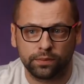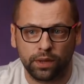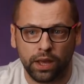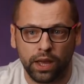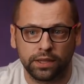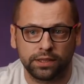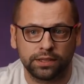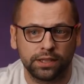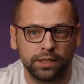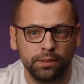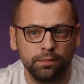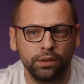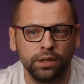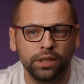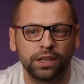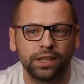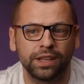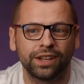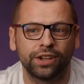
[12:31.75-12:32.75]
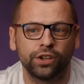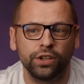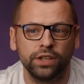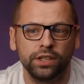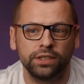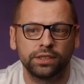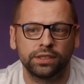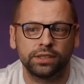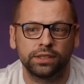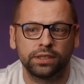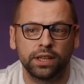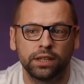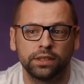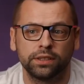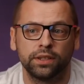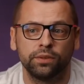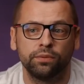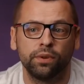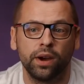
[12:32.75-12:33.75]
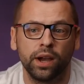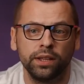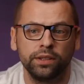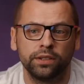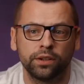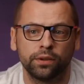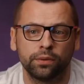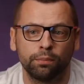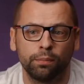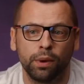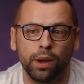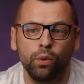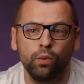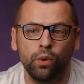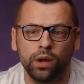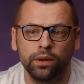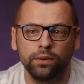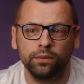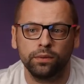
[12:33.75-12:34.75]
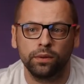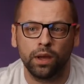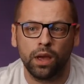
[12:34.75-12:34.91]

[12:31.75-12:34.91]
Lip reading: and simply increase the divider by 1